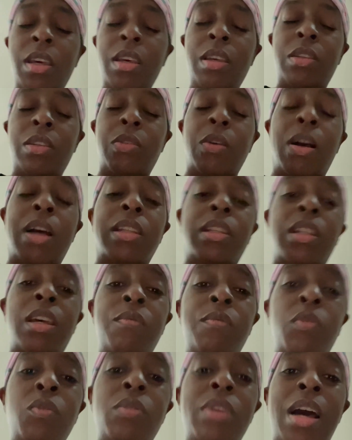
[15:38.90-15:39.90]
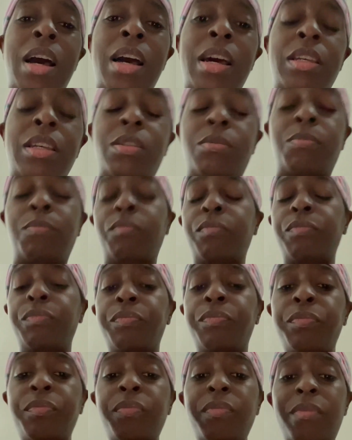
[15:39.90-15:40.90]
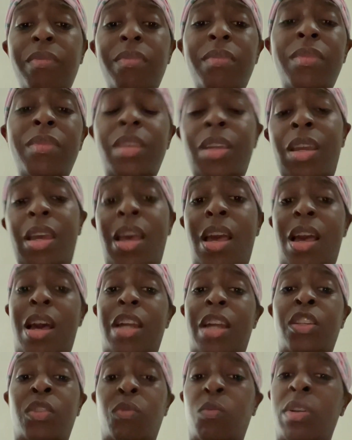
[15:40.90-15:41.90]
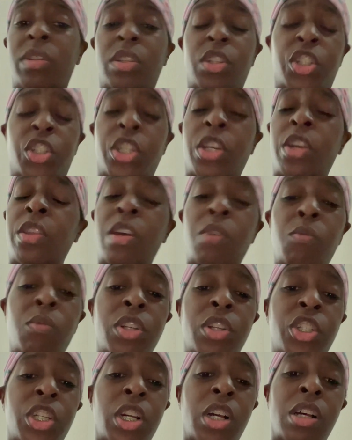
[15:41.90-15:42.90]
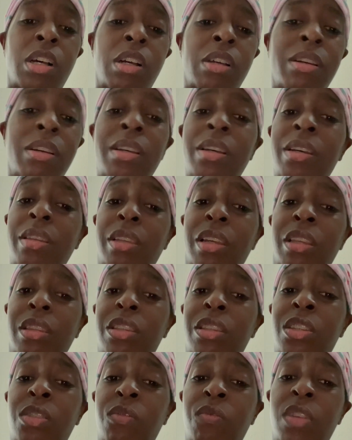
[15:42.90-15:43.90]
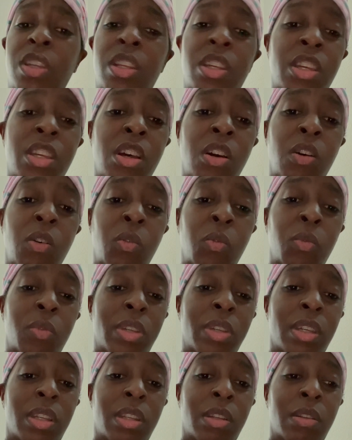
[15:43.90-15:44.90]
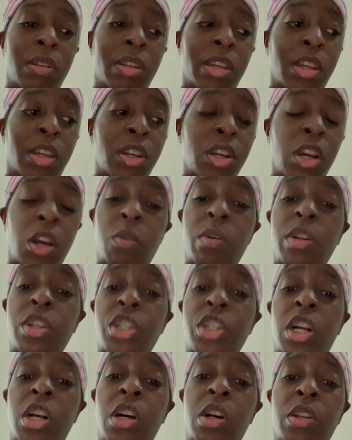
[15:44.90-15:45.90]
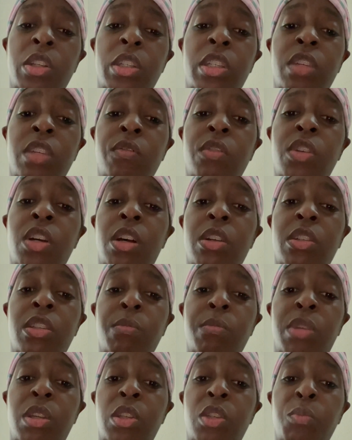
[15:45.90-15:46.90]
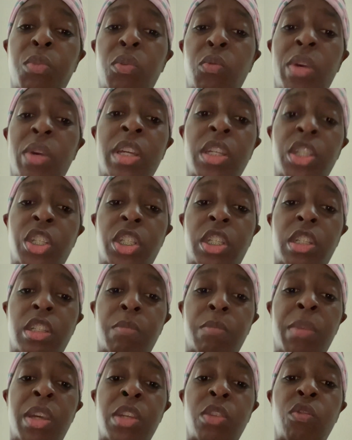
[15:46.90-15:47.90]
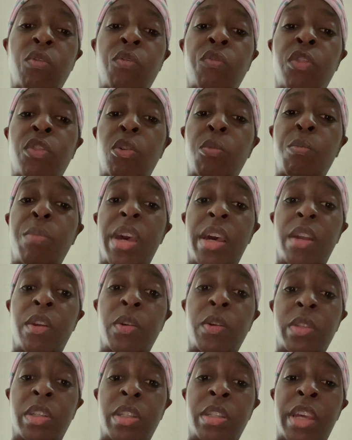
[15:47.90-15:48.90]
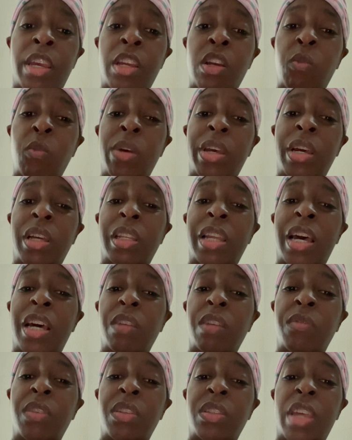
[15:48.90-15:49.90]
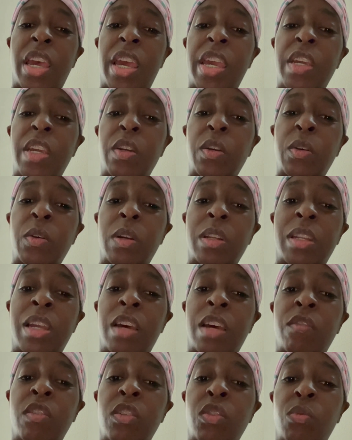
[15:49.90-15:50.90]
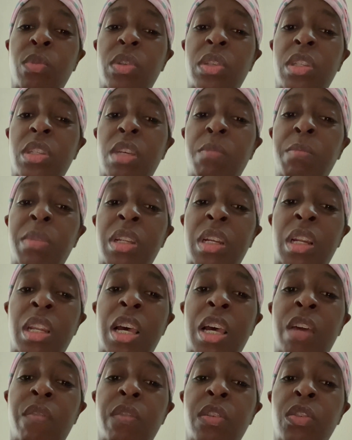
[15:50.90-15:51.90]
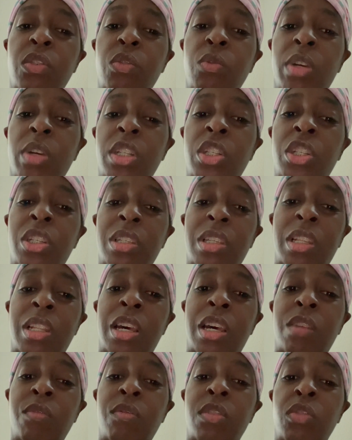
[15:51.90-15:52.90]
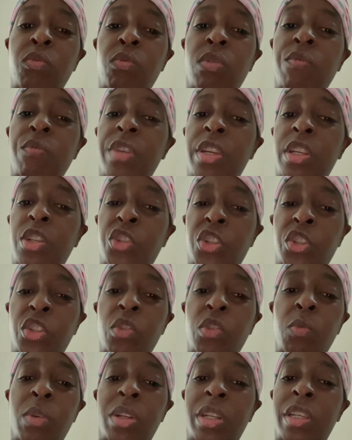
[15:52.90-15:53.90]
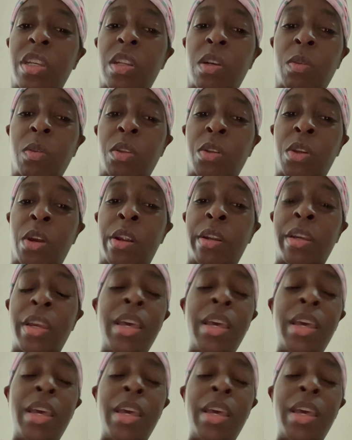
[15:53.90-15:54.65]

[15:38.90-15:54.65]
So I love you guys. I just wanted to share that with y'all that this video can encourage y'all to give y'all some inspiration to make you feel better, to take away a lot of this anger, a lot of this resentment, a lot of these grudges, a lot of this revenge that you want to get on the narc.